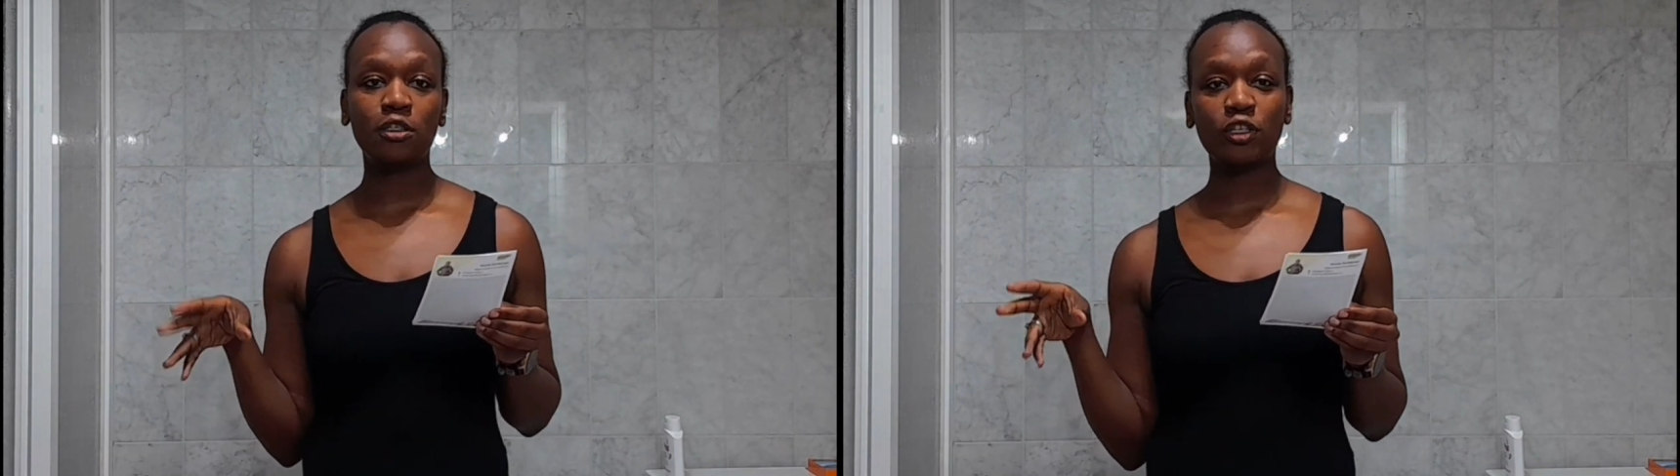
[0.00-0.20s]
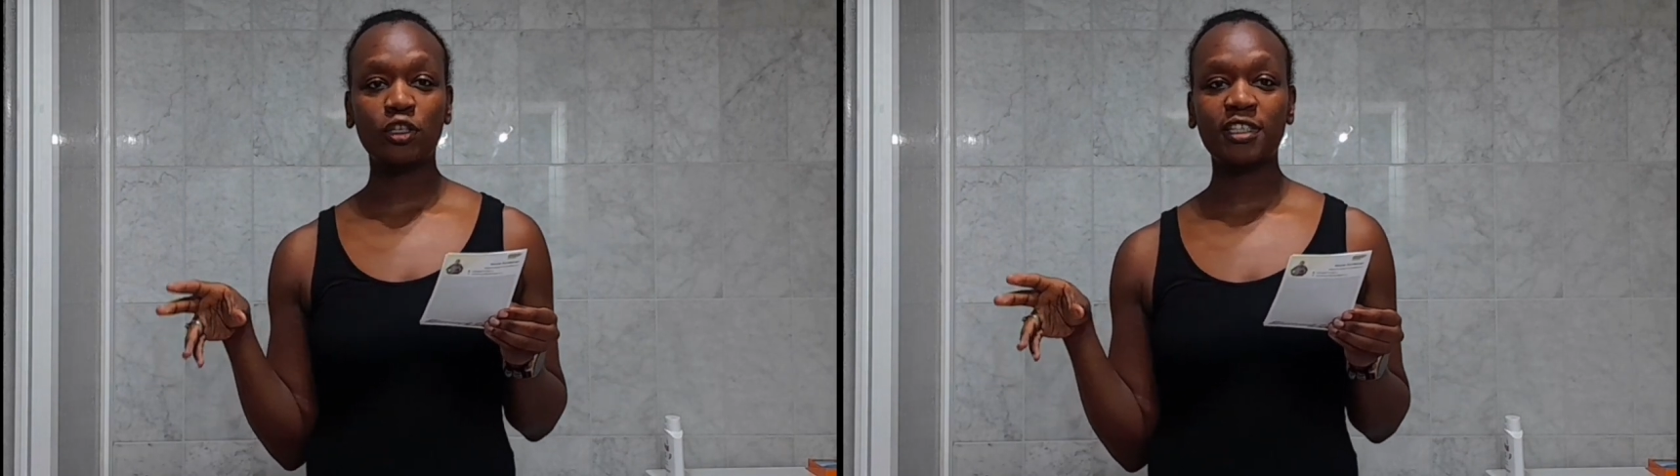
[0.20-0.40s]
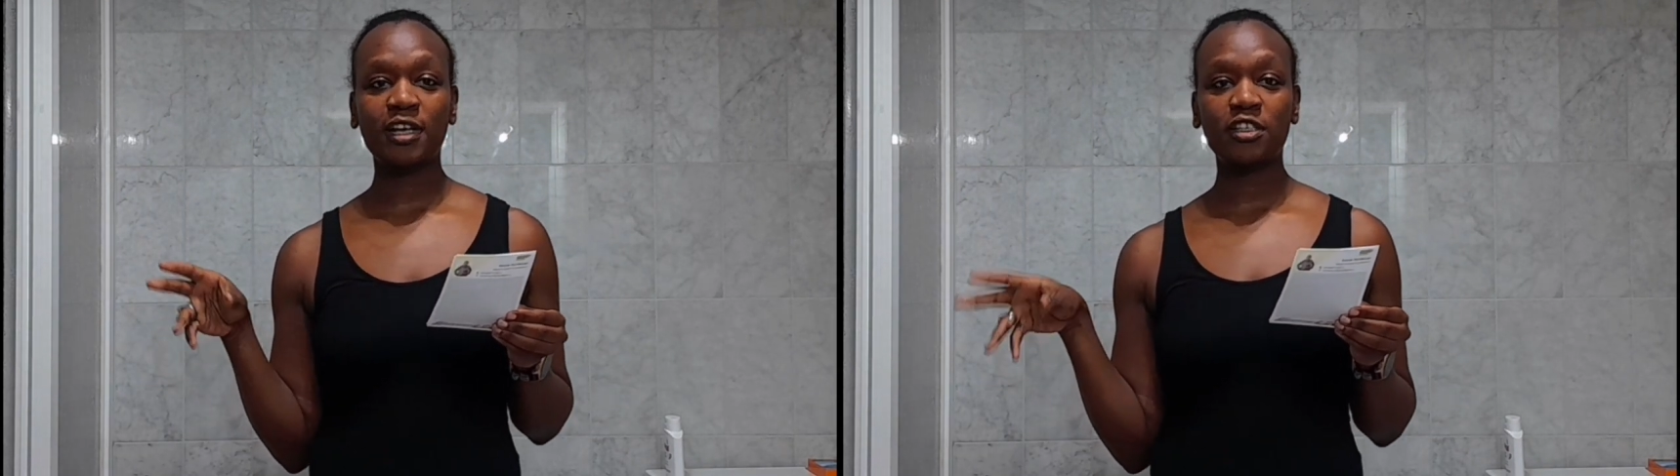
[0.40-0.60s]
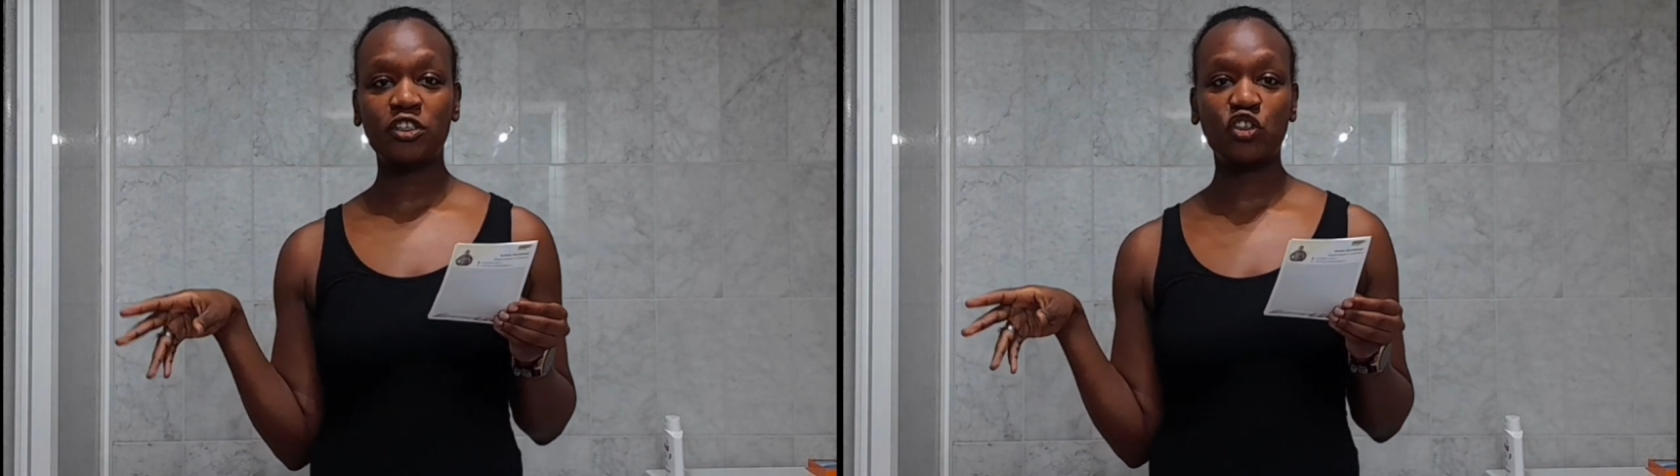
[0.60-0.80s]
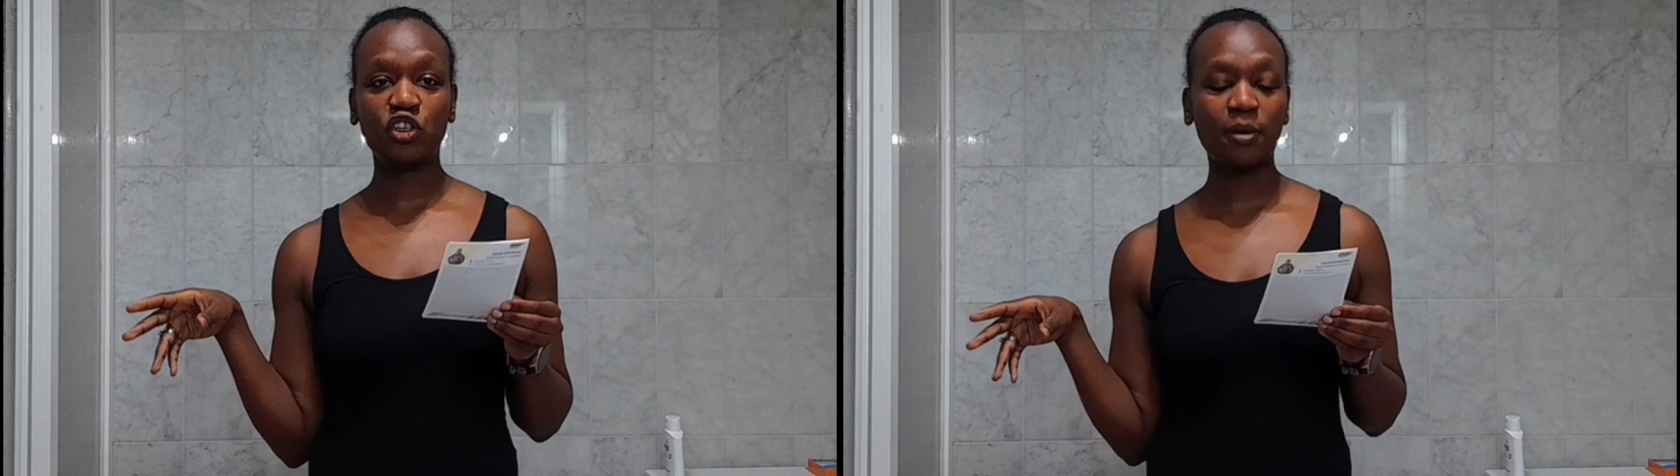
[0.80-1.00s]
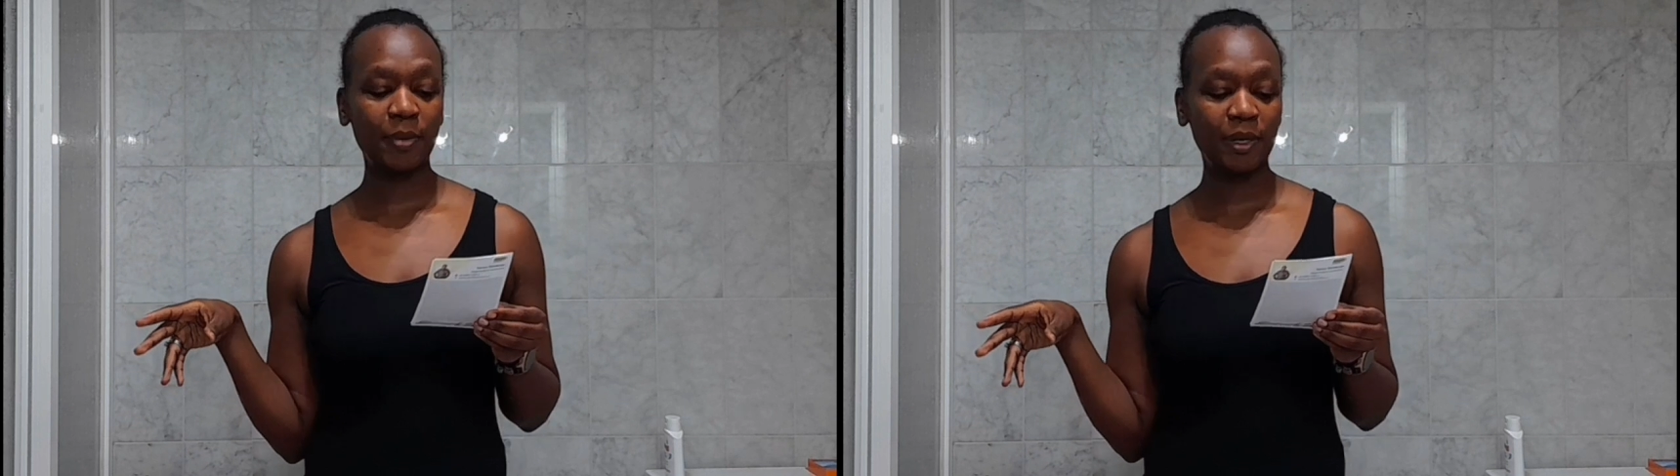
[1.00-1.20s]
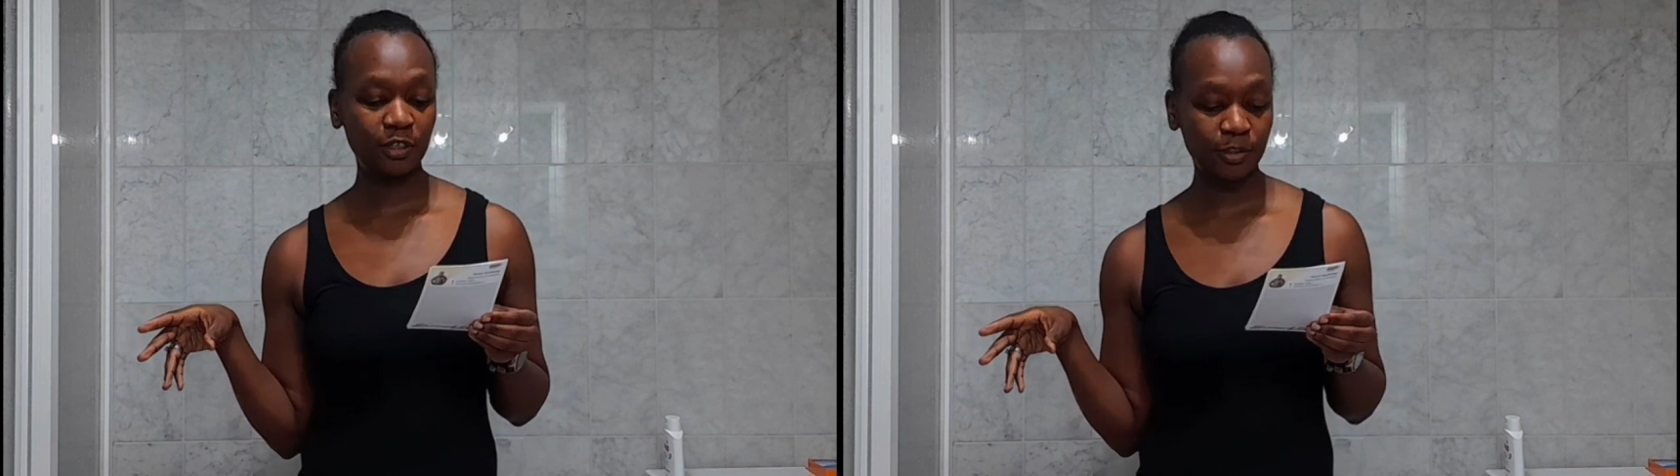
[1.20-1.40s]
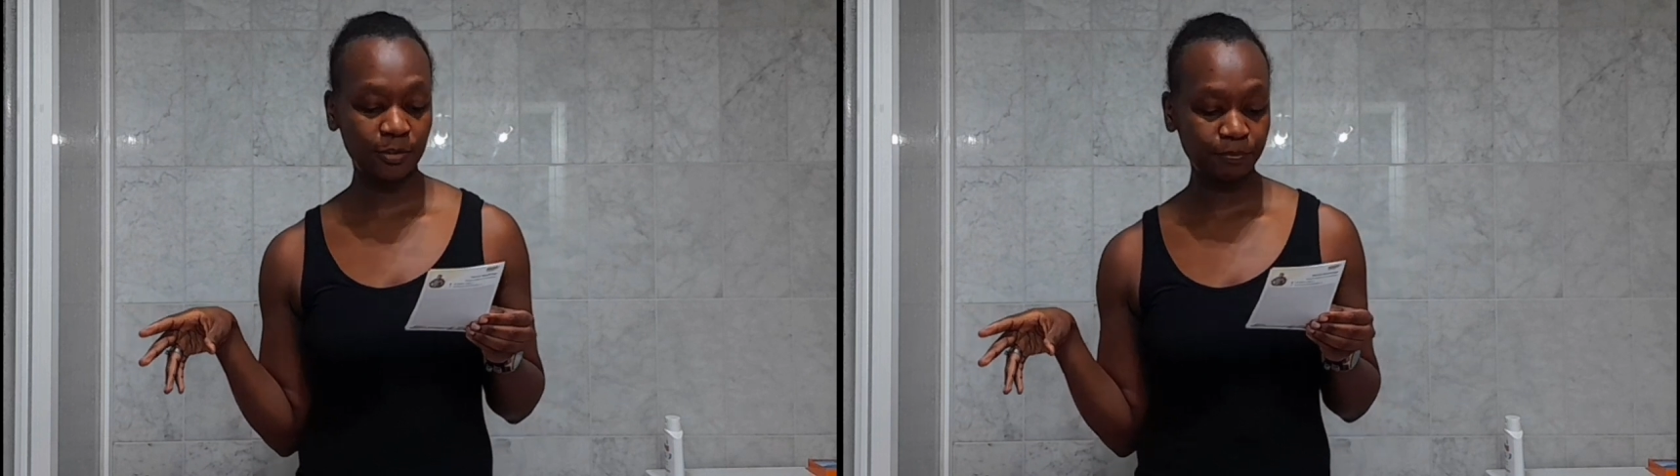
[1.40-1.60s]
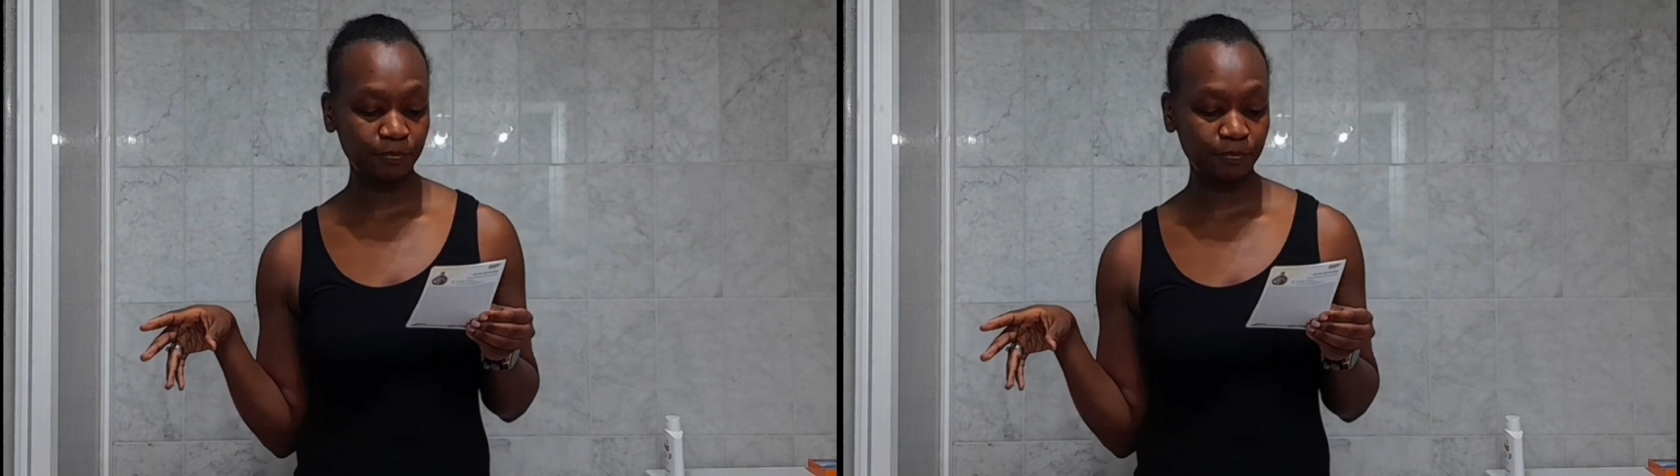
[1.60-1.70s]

Deutschland, in Germany,